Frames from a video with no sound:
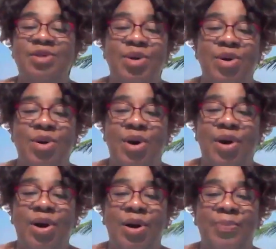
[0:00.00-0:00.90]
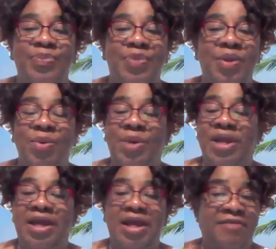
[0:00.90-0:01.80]
So um,
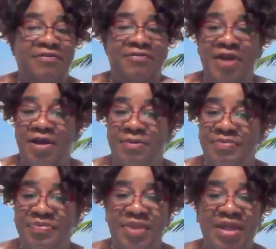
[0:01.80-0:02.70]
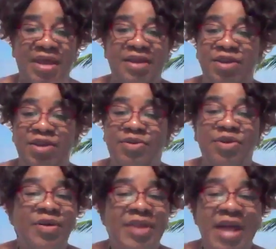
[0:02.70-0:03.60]
we have, um, you know,
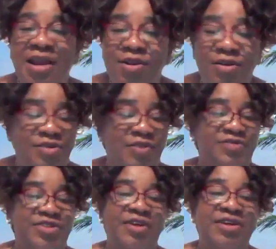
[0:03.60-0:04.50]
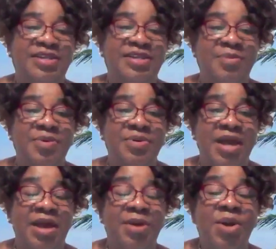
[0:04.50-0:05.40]
done a lot of charitable
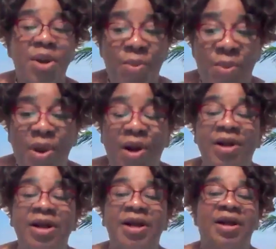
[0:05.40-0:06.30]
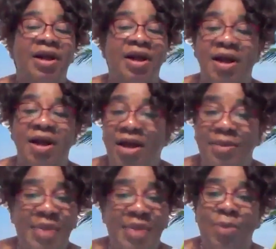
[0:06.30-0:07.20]
uh, work
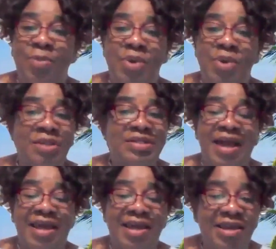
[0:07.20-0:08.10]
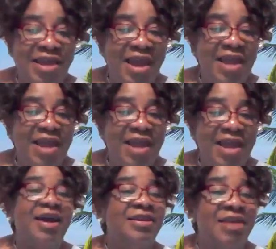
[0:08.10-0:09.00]
um, abroad, like in
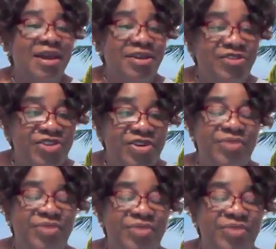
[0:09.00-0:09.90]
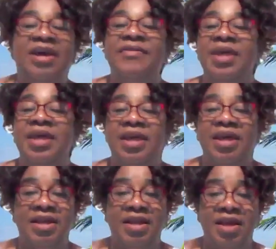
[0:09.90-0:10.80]
Kenya, in Nigeria,
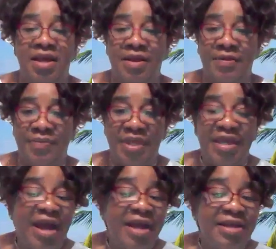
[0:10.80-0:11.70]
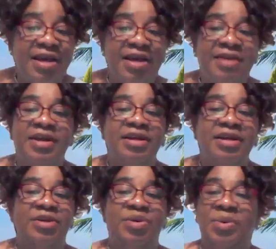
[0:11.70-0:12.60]
in um, Ghana,
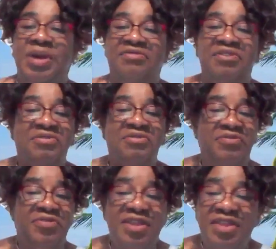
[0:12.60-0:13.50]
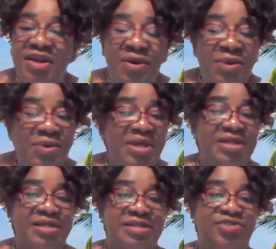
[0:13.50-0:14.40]
you know, we have done feed the
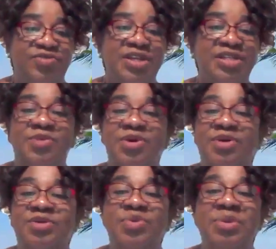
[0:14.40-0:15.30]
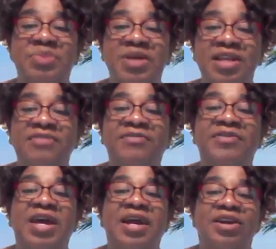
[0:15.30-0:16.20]
hungry in the streets because we
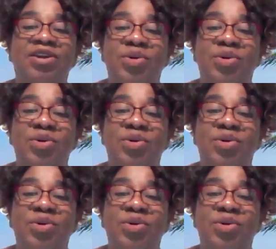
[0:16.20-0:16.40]
believe,